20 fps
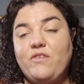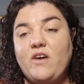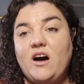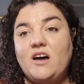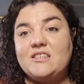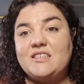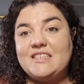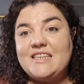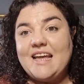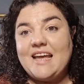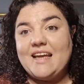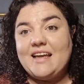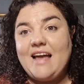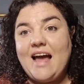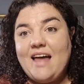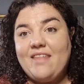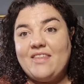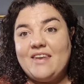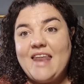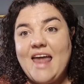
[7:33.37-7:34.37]
fastening
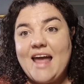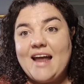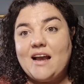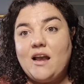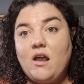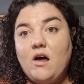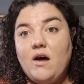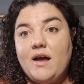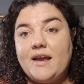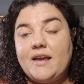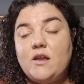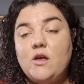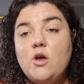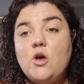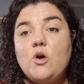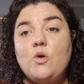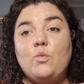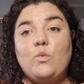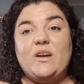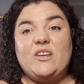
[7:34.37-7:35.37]
at the neckline,
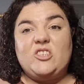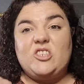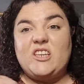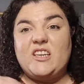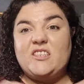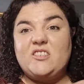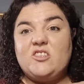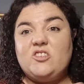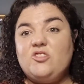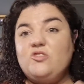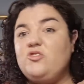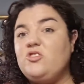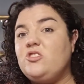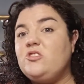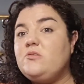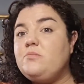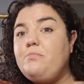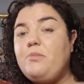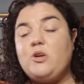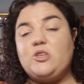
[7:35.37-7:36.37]
which is you
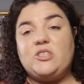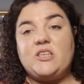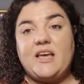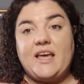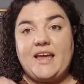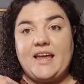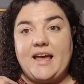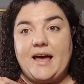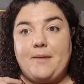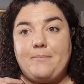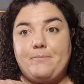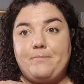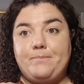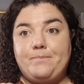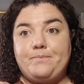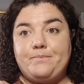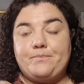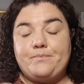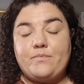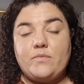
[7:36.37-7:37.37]
just put
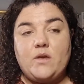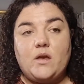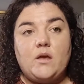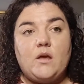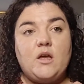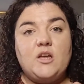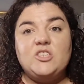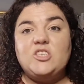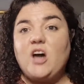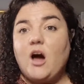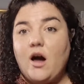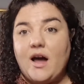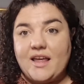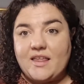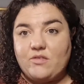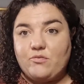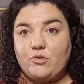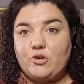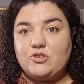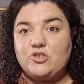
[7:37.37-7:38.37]
a
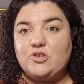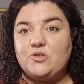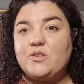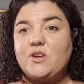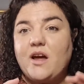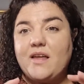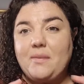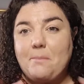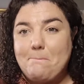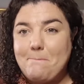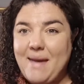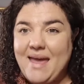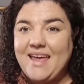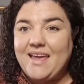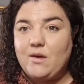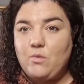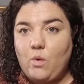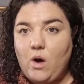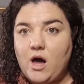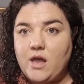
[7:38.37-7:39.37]
tie through. So you can either
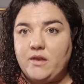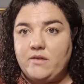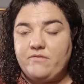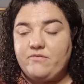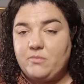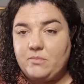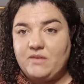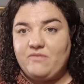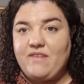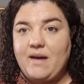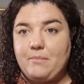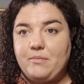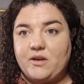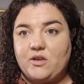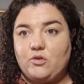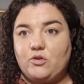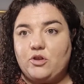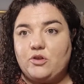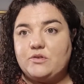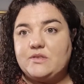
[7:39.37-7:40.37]
make one from the
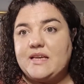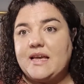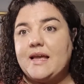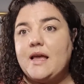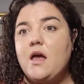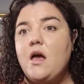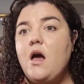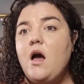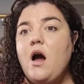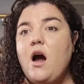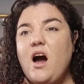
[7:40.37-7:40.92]
fabric you're using.